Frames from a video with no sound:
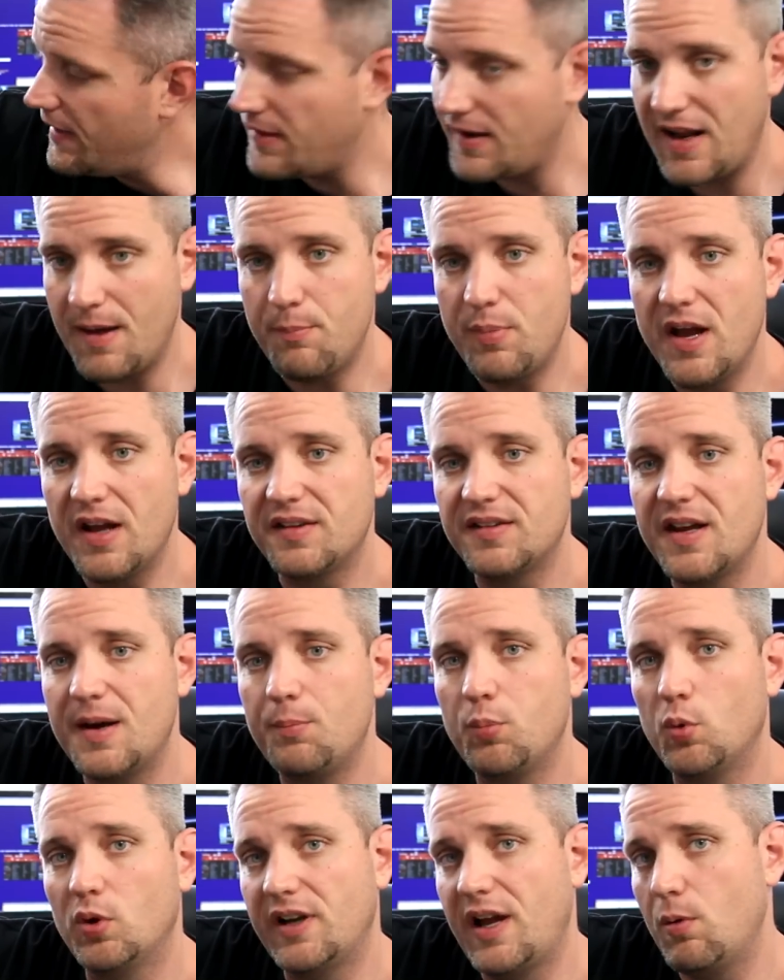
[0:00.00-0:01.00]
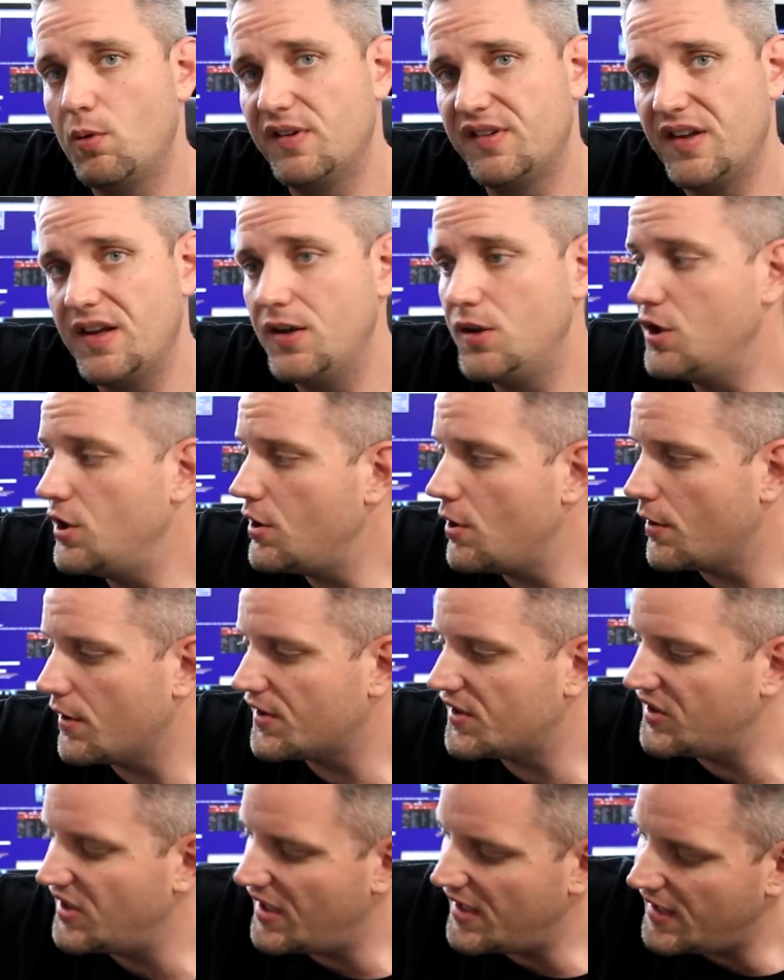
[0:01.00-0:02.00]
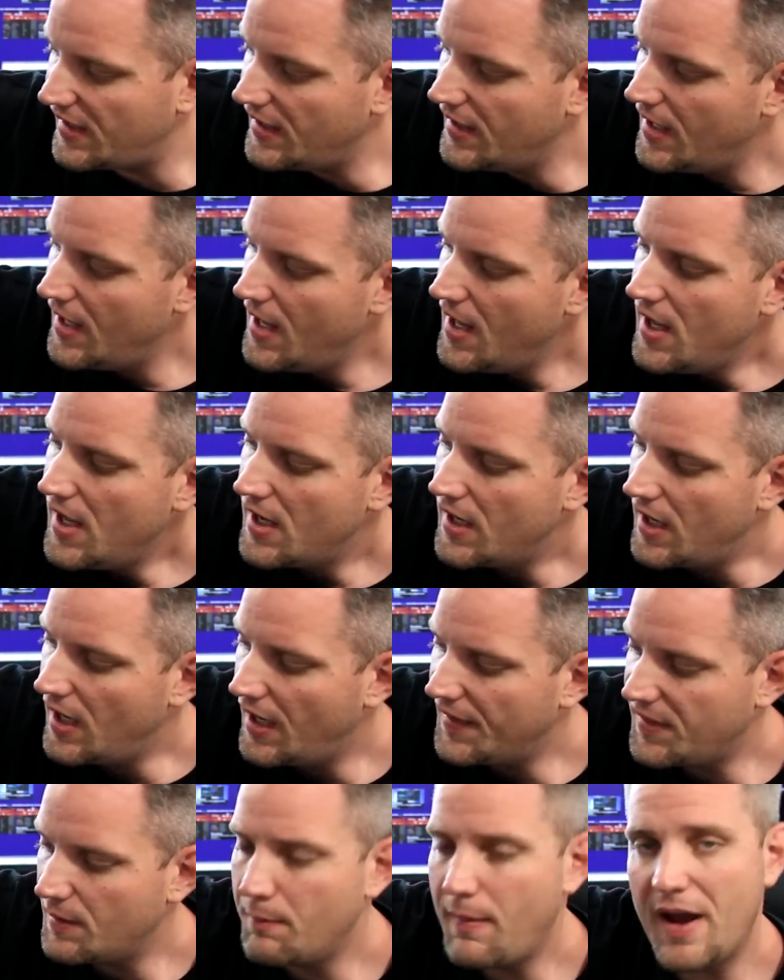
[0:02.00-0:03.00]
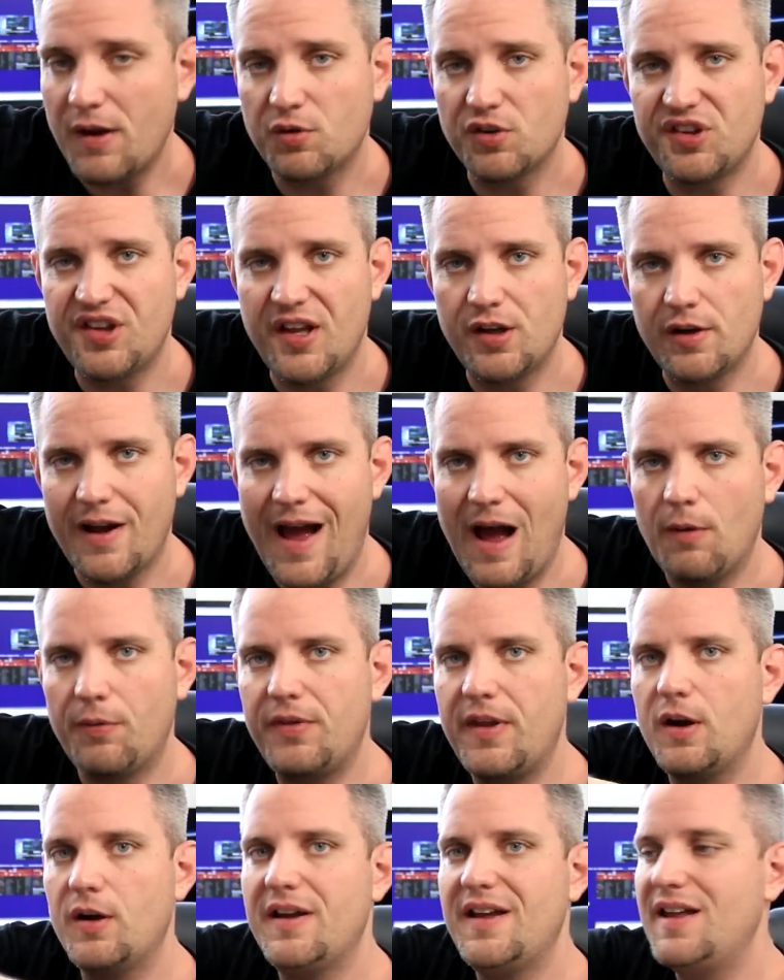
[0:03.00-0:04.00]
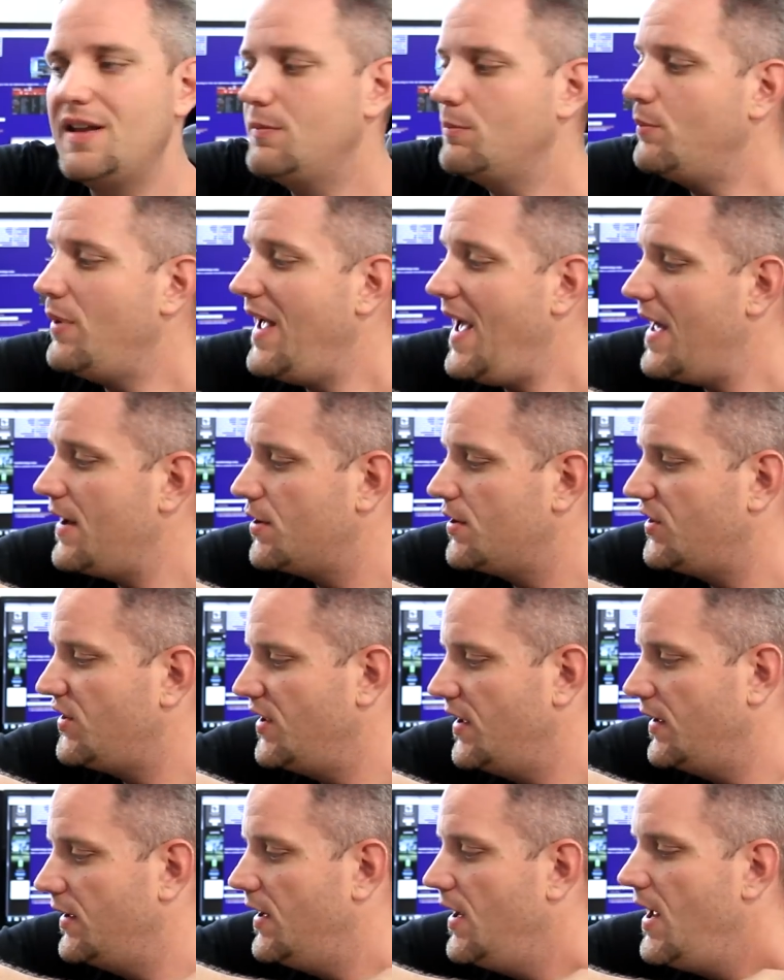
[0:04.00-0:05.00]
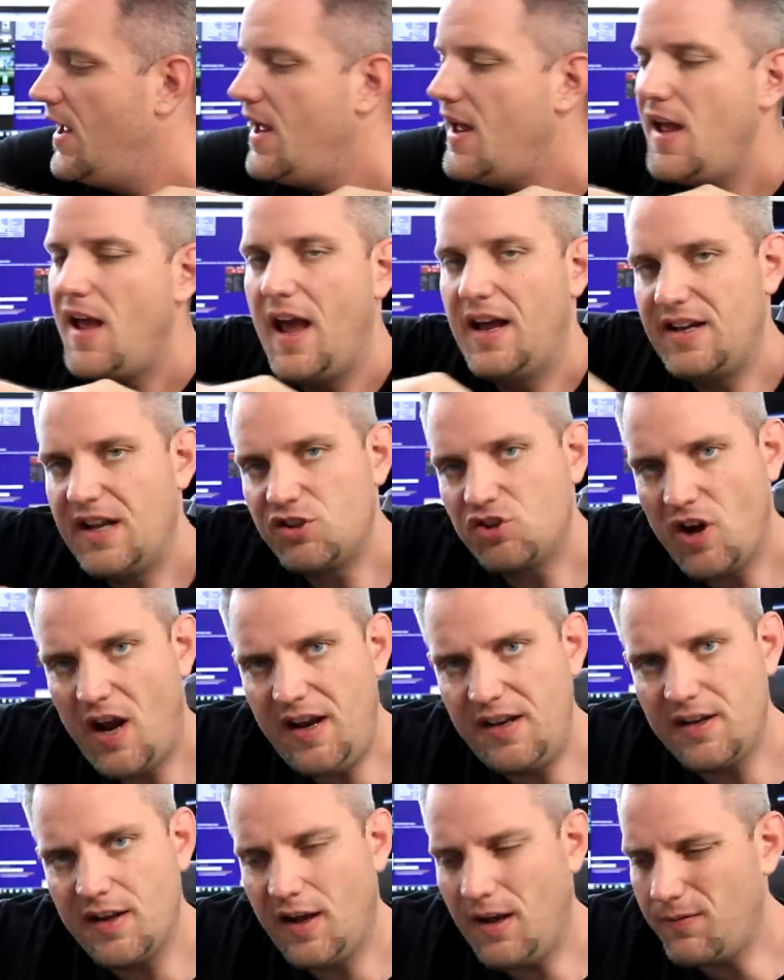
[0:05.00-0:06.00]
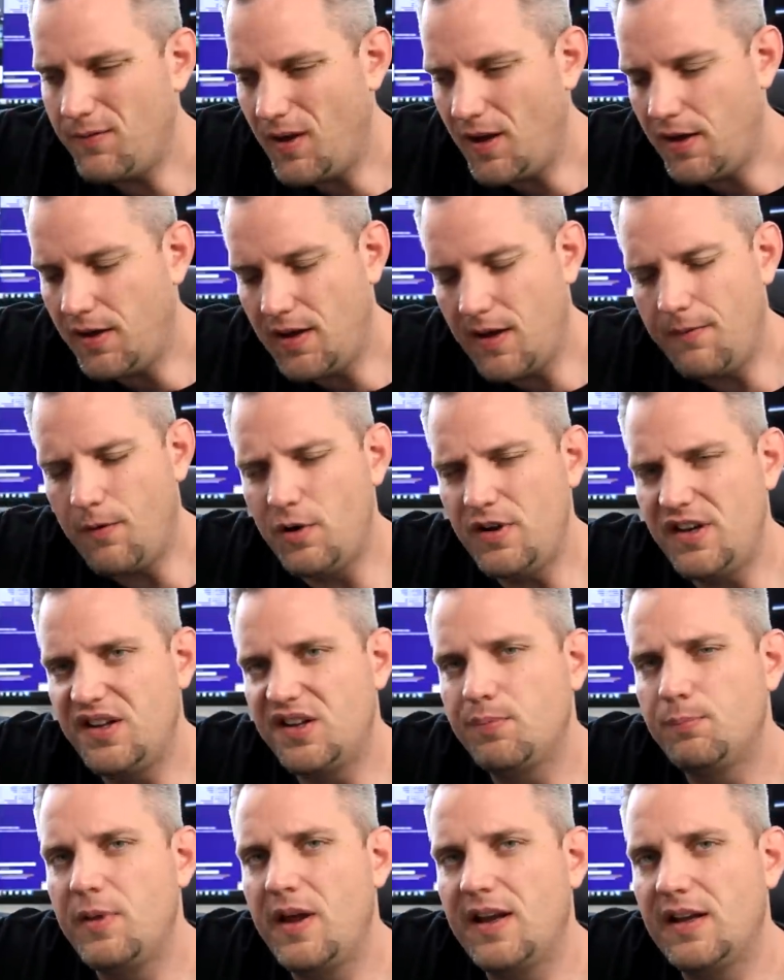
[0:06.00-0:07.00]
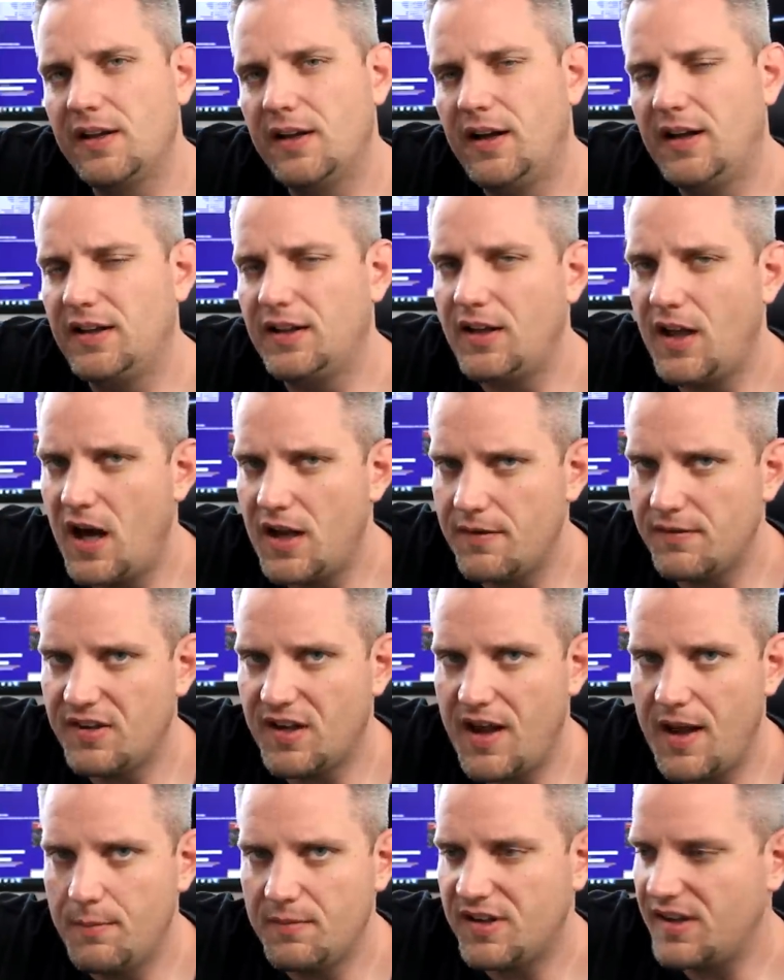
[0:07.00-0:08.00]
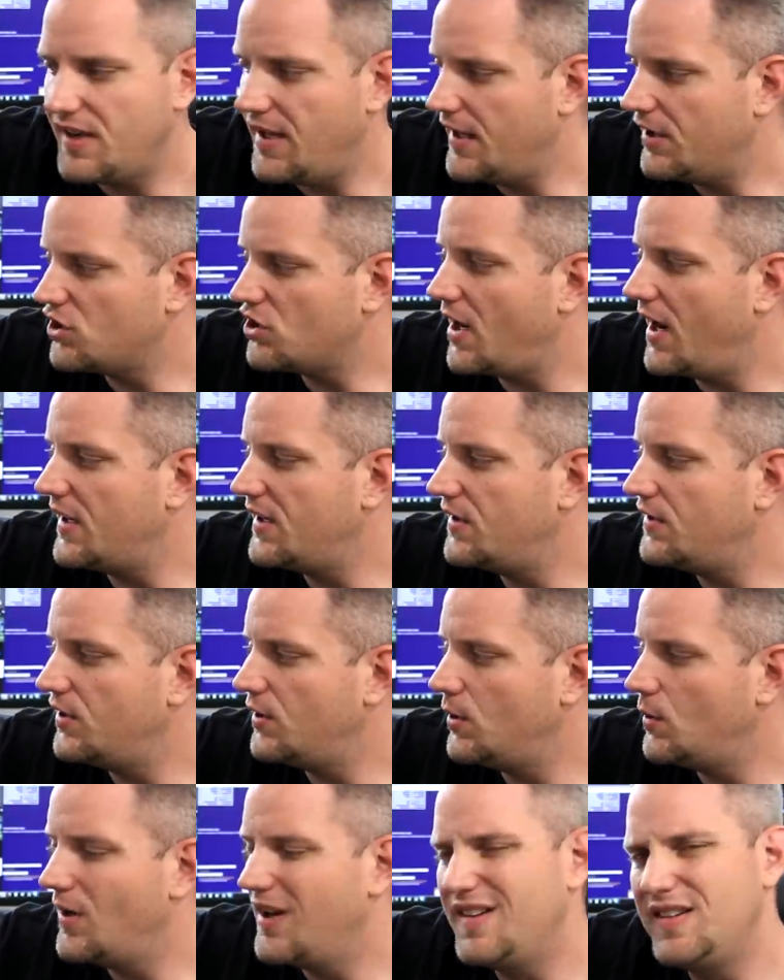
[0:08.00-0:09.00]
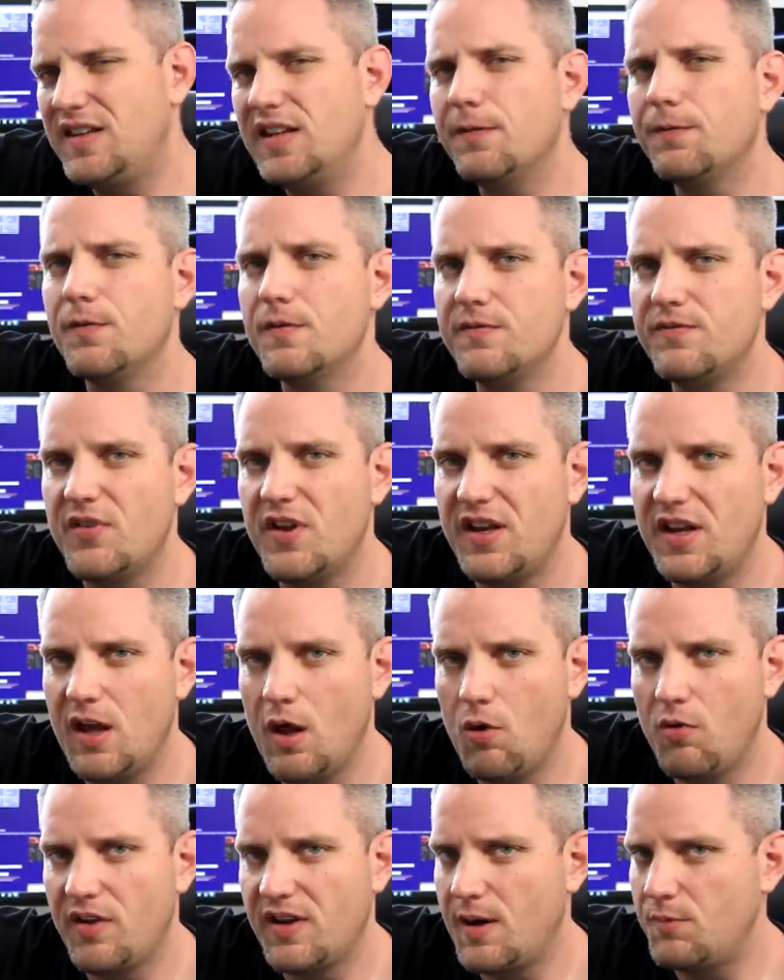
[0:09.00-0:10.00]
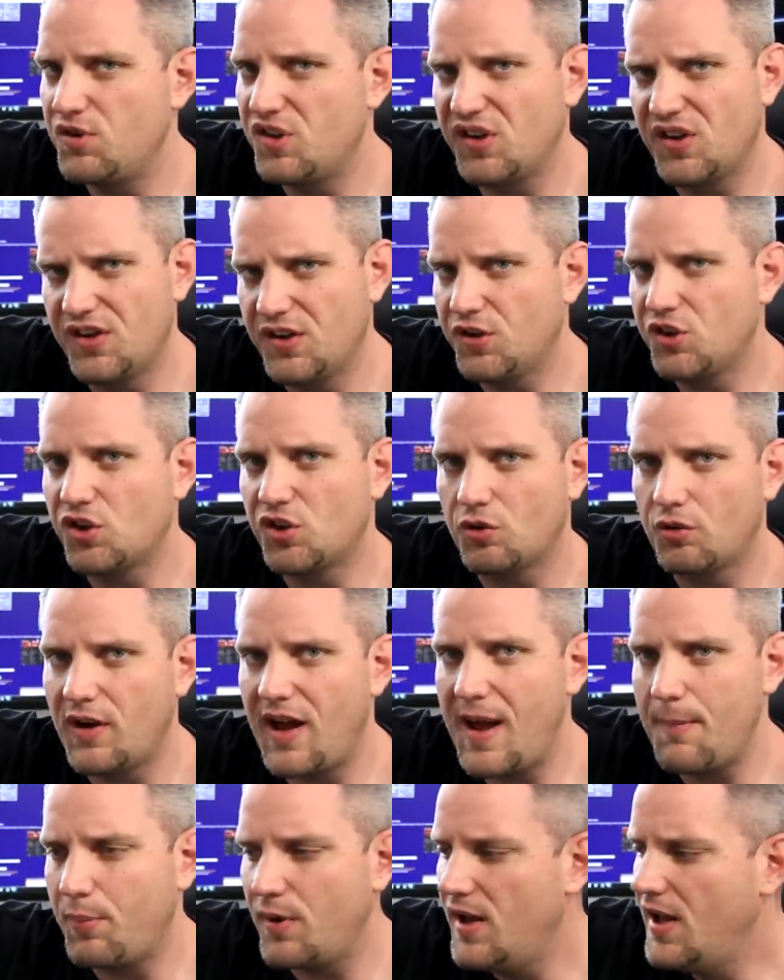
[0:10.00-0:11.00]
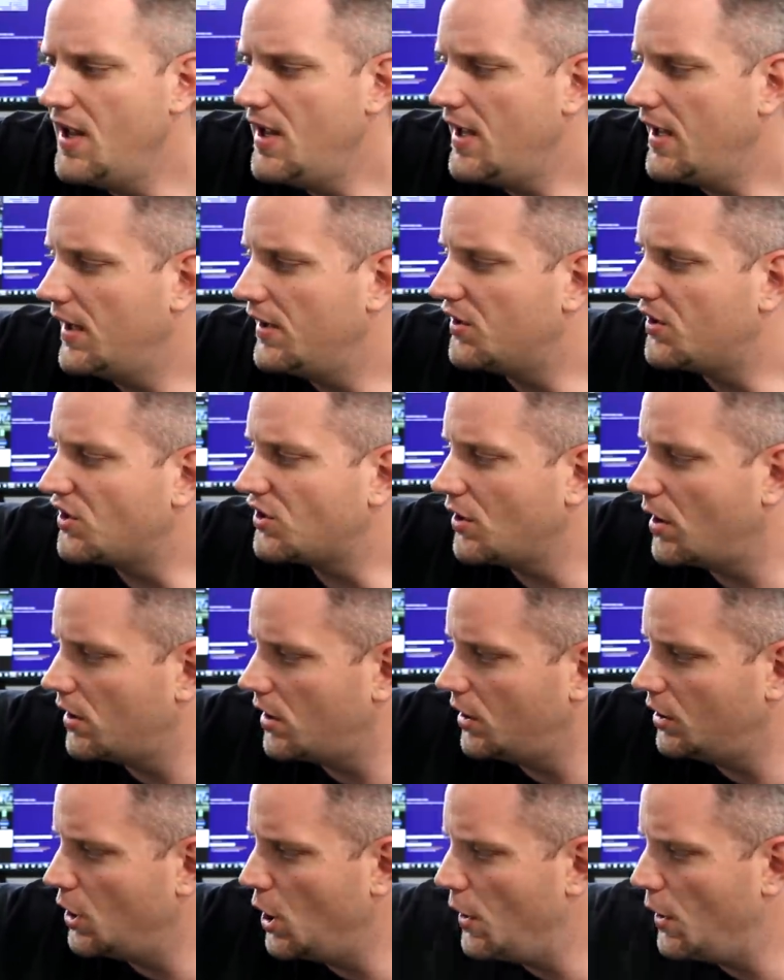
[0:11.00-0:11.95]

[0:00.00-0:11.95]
that I picked up when I was in New York City, uh, the Micro Center out there in Patterson. And I tried, I've already spent a lot of time today trying to do a different video that I'm just gonna scrap and start all